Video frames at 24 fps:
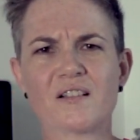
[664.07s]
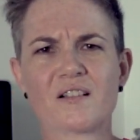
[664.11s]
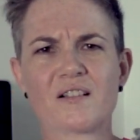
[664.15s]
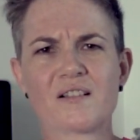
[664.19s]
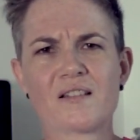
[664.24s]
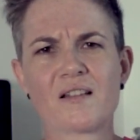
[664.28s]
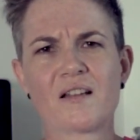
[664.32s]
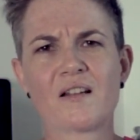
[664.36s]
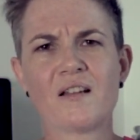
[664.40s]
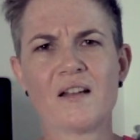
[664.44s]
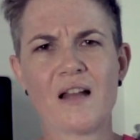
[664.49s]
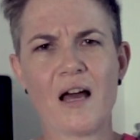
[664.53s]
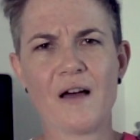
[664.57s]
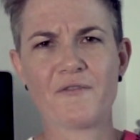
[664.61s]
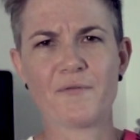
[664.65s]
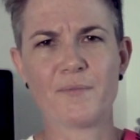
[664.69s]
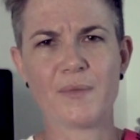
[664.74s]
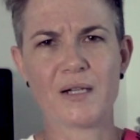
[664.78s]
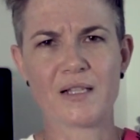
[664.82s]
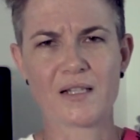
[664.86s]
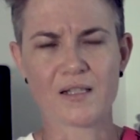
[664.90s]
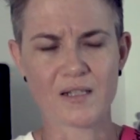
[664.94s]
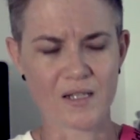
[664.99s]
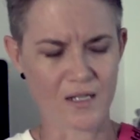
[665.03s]
Because I don't have a
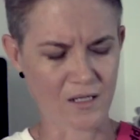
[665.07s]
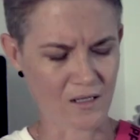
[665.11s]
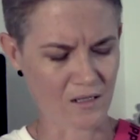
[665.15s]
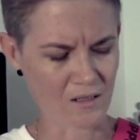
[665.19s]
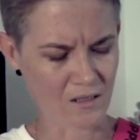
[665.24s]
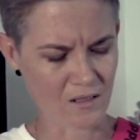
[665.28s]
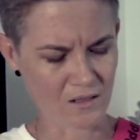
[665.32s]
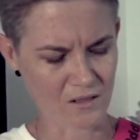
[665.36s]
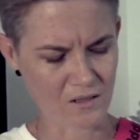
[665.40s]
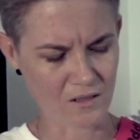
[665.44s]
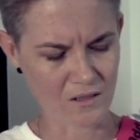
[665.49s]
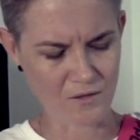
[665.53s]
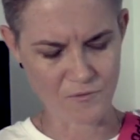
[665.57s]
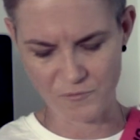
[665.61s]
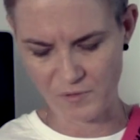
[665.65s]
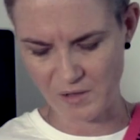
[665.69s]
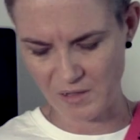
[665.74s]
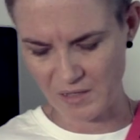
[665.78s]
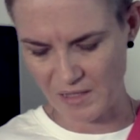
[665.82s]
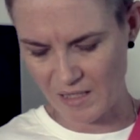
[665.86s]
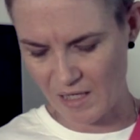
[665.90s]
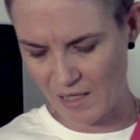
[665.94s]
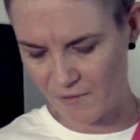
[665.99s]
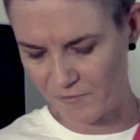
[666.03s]
Mustang and I don't
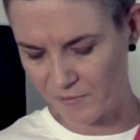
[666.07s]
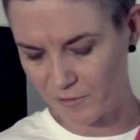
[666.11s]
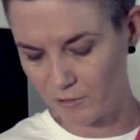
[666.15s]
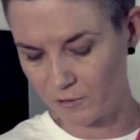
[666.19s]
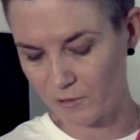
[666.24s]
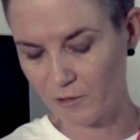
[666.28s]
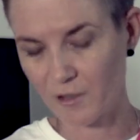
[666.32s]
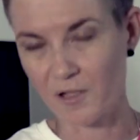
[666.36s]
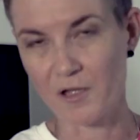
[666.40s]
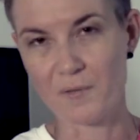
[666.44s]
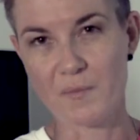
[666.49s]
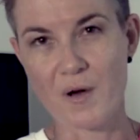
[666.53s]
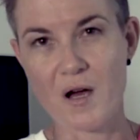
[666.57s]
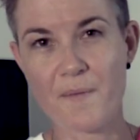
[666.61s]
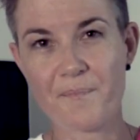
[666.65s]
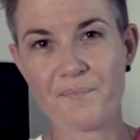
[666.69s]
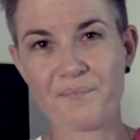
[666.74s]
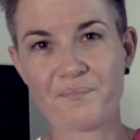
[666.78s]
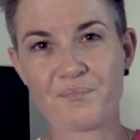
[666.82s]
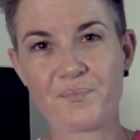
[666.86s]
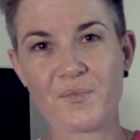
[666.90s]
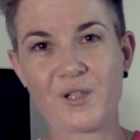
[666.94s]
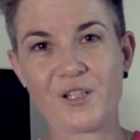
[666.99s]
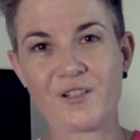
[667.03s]
really ever look them
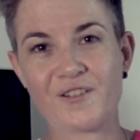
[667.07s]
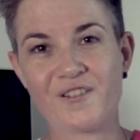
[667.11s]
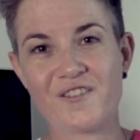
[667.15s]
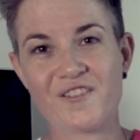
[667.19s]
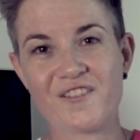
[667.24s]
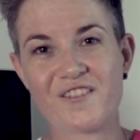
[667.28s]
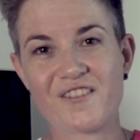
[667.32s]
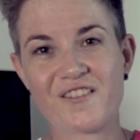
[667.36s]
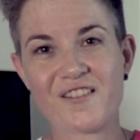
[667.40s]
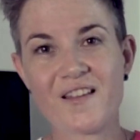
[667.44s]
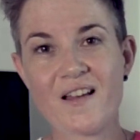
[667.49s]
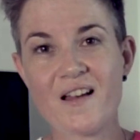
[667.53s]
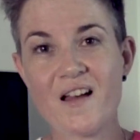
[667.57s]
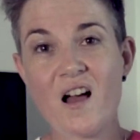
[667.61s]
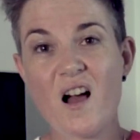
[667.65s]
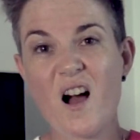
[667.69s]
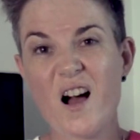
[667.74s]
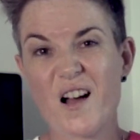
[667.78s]
up because